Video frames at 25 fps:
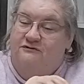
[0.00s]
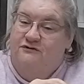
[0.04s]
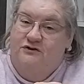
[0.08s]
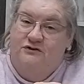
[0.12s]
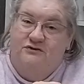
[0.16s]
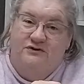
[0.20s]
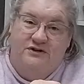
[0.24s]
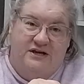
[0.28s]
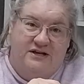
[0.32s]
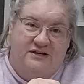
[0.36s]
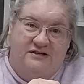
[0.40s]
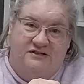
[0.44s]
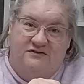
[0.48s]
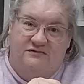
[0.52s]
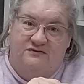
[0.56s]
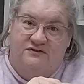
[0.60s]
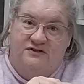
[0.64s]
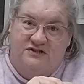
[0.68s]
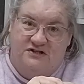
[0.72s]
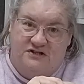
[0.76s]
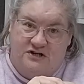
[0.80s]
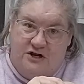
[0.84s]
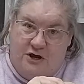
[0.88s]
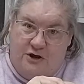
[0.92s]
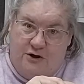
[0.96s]
days of
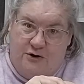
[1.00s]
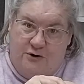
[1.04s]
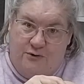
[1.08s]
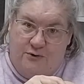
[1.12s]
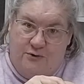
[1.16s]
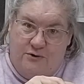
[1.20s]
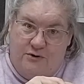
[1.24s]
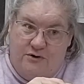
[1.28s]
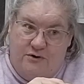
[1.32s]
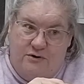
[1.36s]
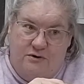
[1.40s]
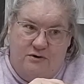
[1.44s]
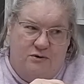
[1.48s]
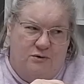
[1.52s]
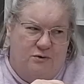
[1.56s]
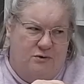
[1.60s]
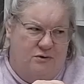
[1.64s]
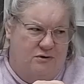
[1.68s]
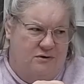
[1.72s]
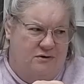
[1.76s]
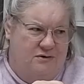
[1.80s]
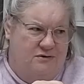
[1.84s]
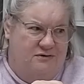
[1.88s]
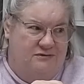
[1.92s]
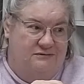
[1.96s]
snow
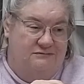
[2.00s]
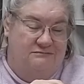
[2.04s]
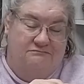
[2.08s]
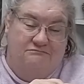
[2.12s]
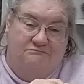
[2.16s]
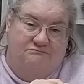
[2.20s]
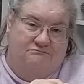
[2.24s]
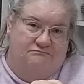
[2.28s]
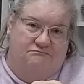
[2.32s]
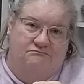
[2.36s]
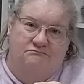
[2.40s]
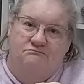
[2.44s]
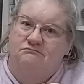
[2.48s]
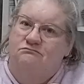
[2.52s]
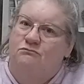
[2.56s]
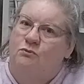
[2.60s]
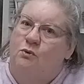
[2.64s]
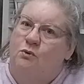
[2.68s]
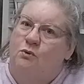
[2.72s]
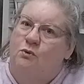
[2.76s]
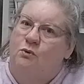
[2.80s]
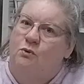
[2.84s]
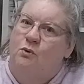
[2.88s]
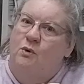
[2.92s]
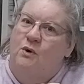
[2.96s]
or
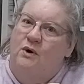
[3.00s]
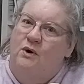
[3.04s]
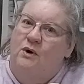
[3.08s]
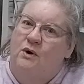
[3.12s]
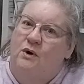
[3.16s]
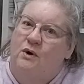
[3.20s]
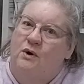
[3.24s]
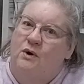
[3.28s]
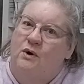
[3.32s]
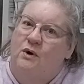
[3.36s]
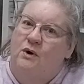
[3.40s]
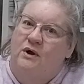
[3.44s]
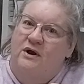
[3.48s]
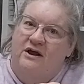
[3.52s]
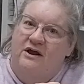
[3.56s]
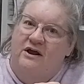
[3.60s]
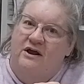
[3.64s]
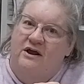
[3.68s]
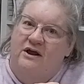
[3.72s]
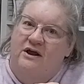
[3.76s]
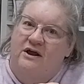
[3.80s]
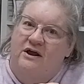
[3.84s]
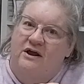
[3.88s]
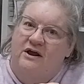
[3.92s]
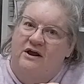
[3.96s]
whatever's going on where
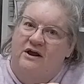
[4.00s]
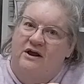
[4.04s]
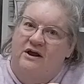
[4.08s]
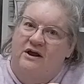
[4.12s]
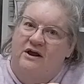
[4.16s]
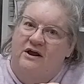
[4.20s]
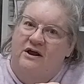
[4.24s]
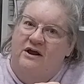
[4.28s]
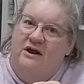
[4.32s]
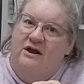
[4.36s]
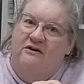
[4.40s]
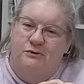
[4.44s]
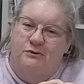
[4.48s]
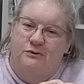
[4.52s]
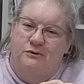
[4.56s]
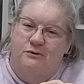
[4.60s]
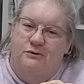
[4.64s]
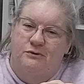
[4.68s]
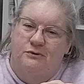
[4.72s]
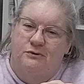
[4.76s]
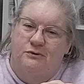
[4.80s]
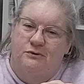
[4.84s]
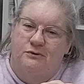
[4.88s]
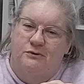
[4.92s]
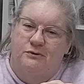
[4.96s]
you are.
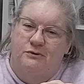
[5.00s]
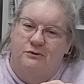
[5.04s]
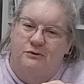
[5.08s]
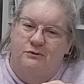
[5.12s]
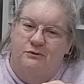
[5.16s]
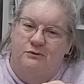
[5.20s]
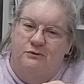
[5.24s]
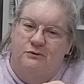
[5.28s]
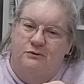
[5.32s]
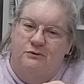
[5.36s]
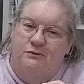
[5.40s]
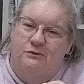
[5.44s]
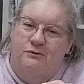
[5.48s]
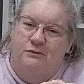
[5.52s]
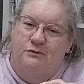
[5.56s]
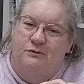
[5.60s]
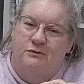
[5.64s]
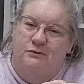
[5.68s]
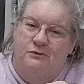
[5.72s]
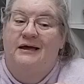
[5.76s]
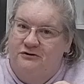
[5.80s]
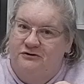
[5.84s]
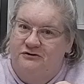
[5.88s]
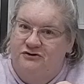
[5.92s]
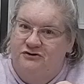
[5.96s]
And I hope
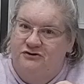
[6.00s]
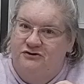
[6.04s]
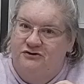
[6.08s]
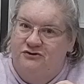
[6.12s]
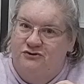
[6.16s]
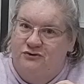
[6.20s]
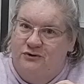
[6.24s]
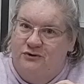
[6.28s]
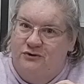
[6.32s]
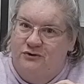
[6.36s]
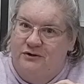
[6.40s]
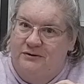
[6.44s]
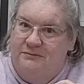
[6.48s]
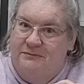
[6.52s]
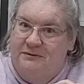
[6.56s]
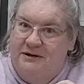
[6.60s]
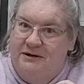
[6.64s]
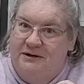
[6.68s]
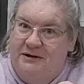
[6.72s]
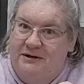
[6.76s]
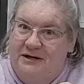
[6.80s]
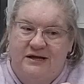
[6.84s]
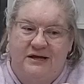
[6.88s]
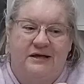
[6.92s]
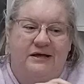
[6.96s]
that you'll join me next
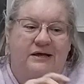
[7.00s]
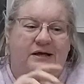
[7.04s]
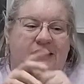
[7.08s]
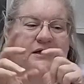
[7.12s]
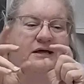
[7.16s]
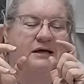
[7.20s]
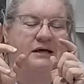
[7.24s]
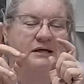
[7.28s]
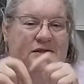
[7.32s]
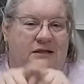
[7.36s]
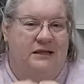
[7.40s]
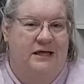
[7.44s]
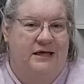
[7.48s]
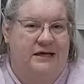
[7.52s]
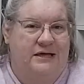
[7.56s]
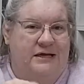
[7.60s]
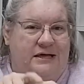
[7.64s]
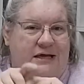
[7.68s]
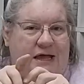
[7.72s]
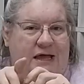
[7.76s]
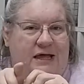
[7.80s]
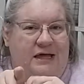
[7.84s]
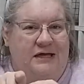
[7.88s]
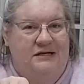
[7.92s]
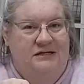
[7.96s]
week. Like
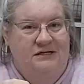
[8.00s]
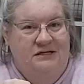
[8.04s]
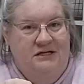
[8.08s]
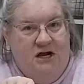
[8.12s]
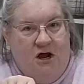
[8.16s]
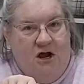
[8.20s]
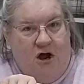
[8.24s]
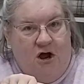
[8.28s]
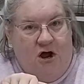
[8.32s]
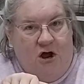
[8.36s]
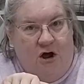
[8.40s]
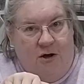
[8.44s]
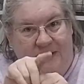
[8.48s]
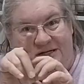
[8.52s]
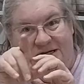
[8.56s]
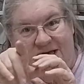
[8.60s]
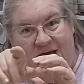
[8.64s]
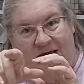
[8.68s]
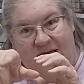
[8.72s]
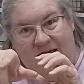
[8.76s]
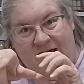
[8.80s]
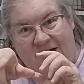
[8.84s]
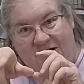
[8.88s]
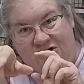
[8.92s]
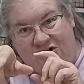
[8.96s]
and comment
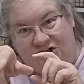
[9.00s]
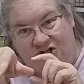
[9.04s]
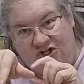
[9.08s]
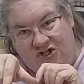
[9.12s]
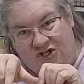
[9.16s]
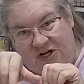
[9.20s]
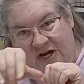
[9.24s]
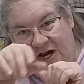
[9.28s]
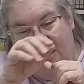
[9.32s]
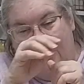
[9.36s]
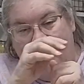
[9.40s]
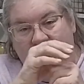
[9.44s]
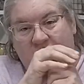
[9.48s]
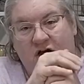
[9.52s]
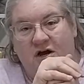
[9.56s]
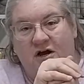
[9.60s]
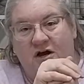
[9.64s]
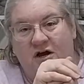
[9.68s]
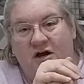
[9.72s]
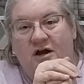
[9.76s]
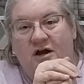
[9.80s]
and share